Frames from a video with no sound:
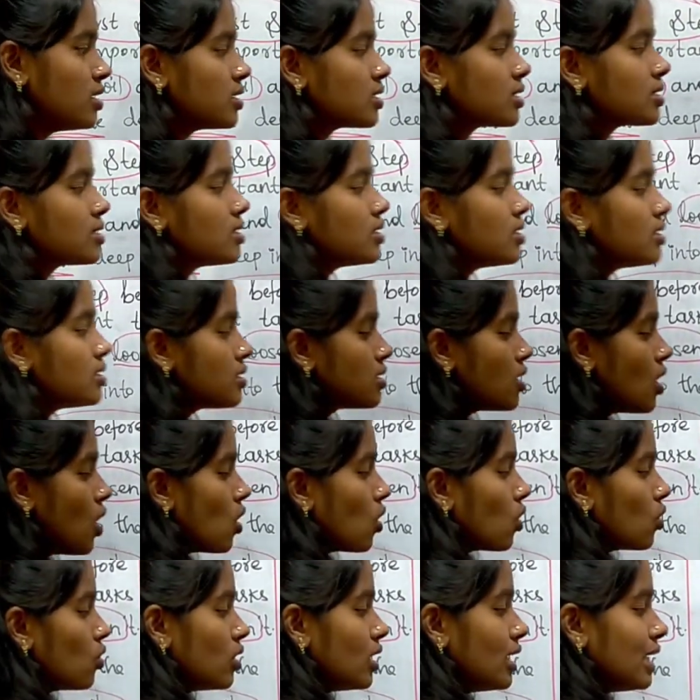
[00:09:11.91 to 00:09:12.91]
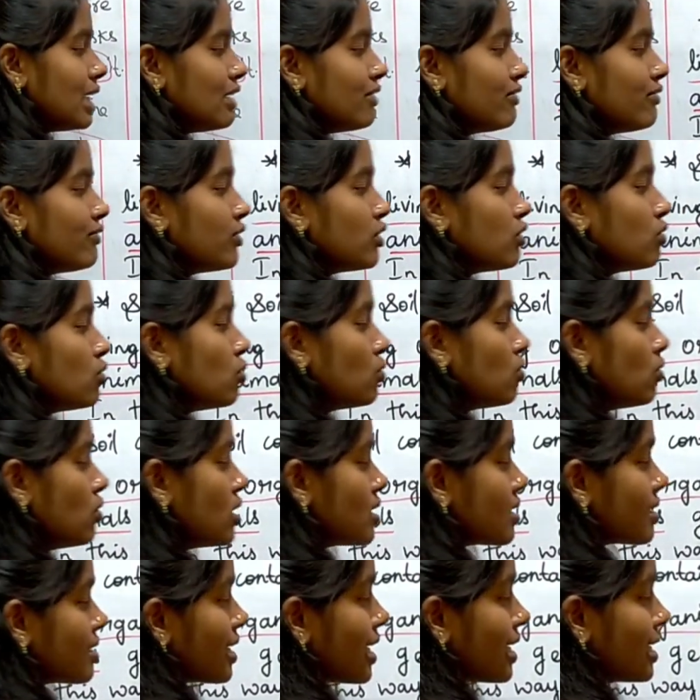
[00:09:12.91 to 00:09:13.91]
Since only a few
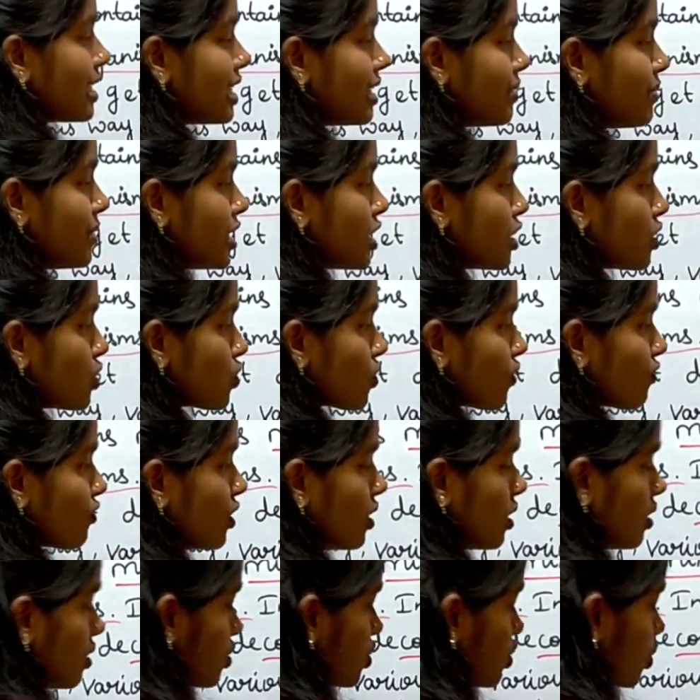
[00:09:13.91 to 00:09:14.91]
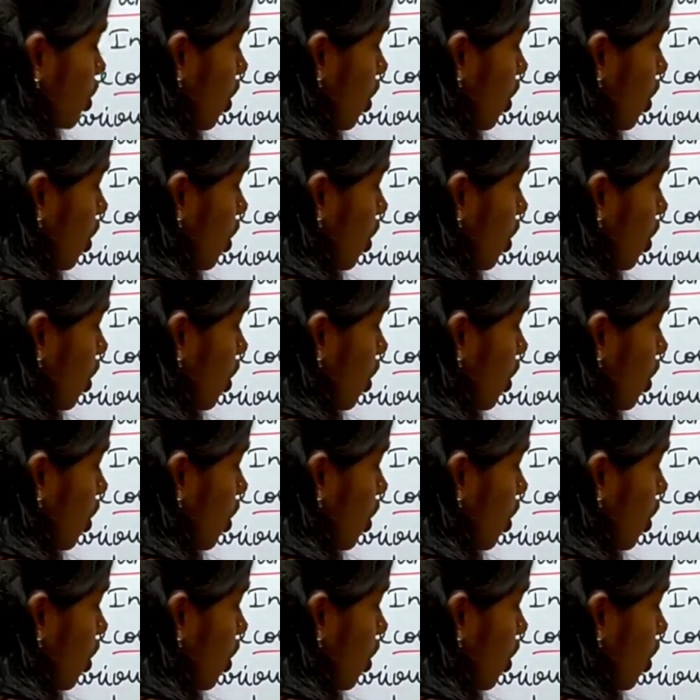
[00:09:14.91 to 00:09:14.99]
centimeters of the